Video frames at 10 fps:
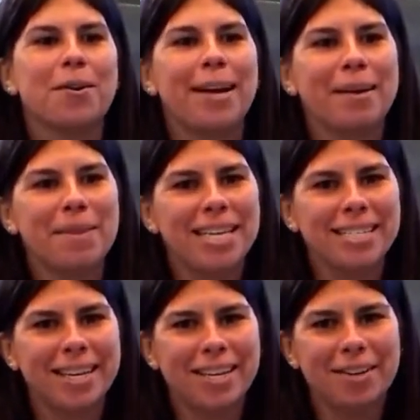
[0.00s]
I am the
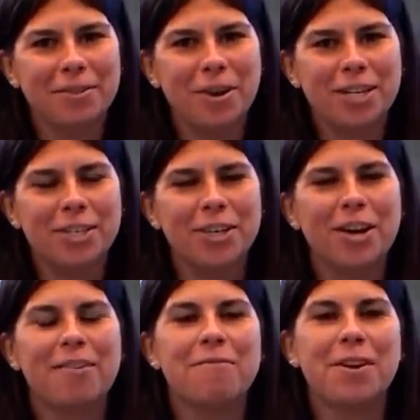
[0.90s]
Executive Director
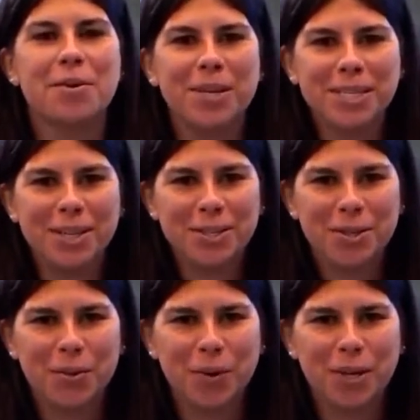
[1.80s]
of Fair Work Center
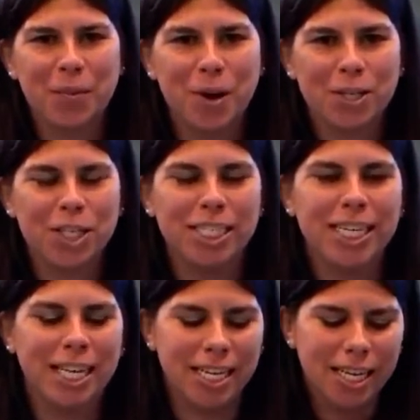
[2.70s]
in Working
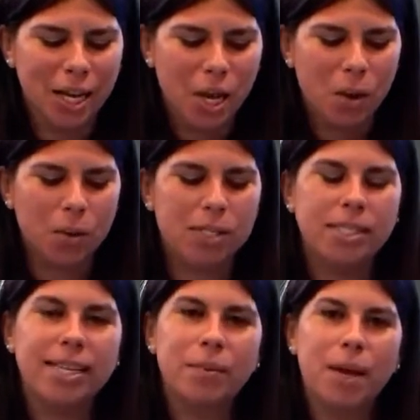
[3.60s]
Washington. We're a
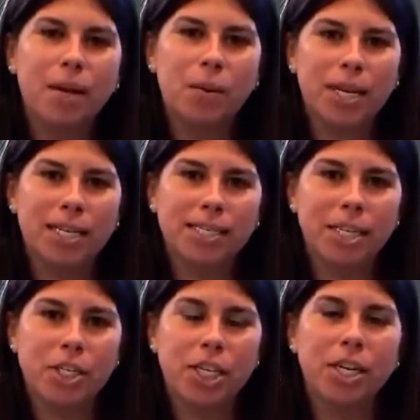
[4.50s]
statewide
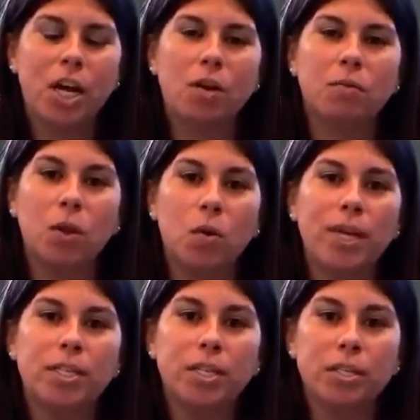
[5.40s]
organization of
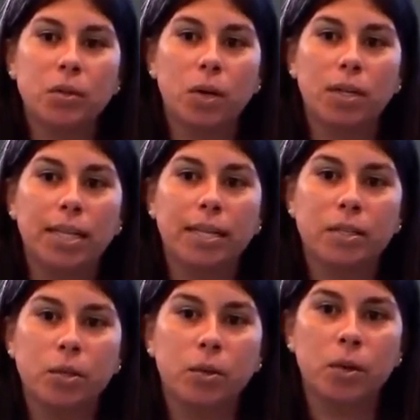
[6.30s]
low-wage and historically
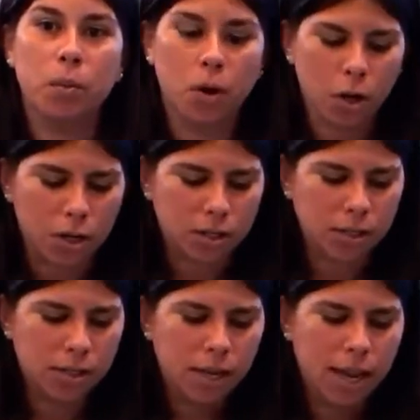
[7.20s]
excluded
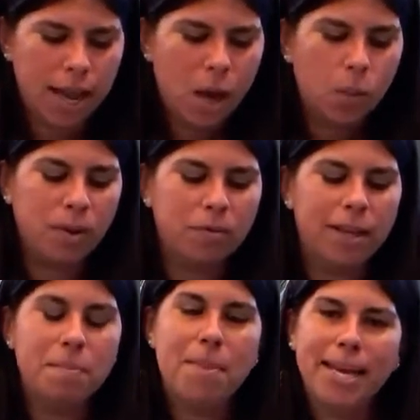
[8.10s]
workers. We've
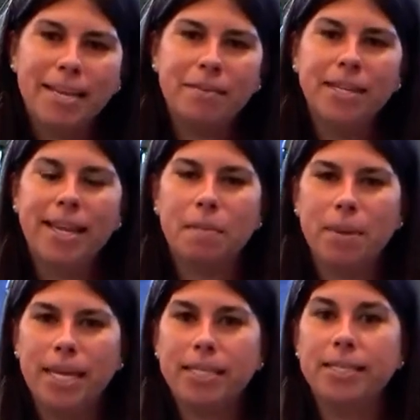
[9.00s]
led many of the
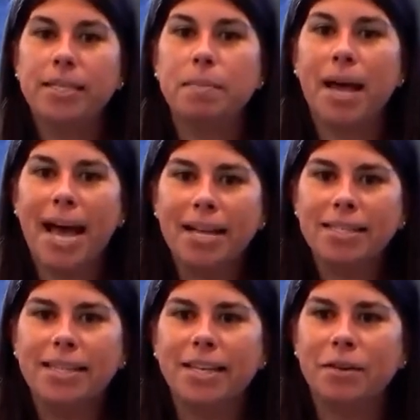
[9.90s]
campaigns to
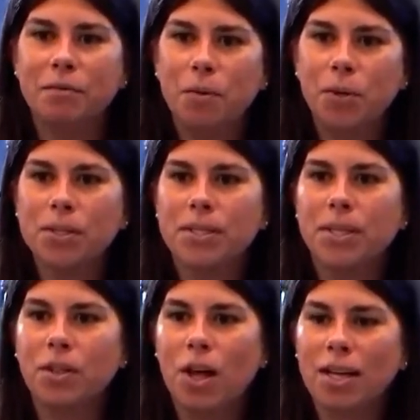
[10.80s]
pass and enforce the
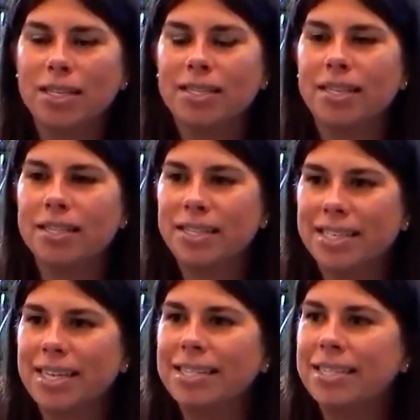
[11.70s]
laws and
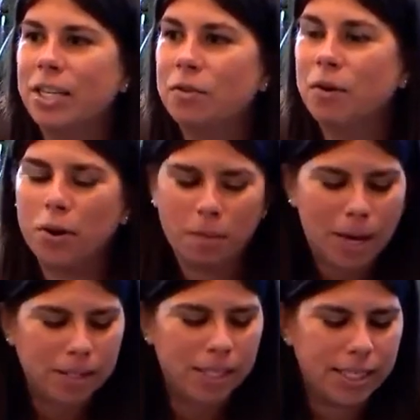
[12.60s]
successes that you've heard
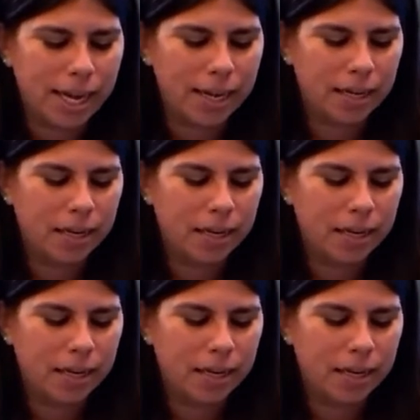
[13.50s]
about today.